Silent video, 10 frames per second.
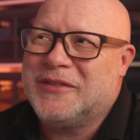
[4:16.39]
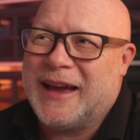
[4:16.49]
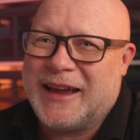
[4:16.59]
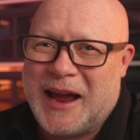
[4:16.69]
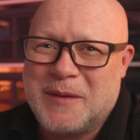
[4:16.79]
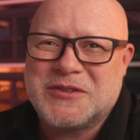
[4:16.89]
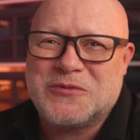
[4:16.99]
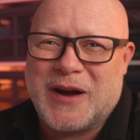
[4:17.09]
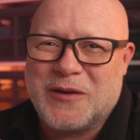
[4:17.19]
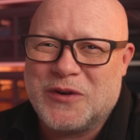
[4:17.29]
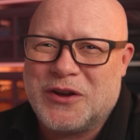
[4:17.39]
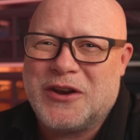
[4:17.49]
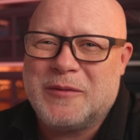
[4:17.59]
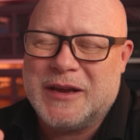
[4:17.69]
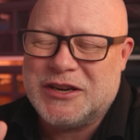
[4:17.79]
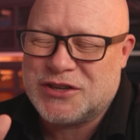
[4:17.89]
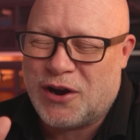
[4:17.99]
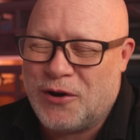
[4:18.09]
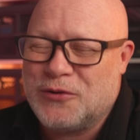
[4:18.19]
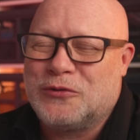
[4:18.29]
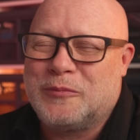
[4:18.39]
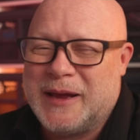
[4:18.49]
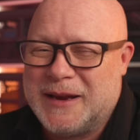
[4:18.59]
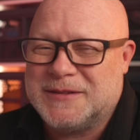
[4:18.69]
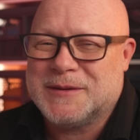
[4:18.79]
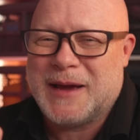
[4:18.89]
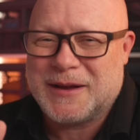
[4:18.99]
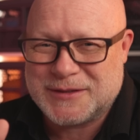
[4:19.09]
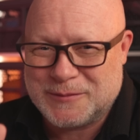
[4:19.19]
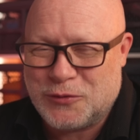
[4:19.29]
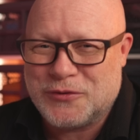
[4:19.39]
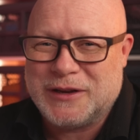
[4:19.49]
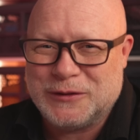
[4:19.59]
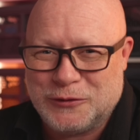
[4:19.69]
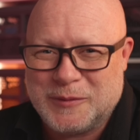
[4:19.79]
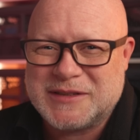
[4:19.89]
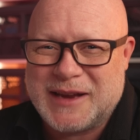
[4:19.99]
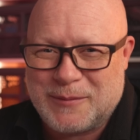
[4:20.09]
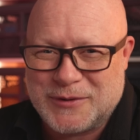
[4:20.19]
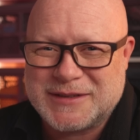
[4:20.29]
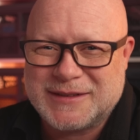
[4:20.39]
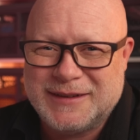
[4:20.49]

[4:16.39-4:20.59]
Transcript: that Capture One were going to be total pigs about supporting Lumix cameras.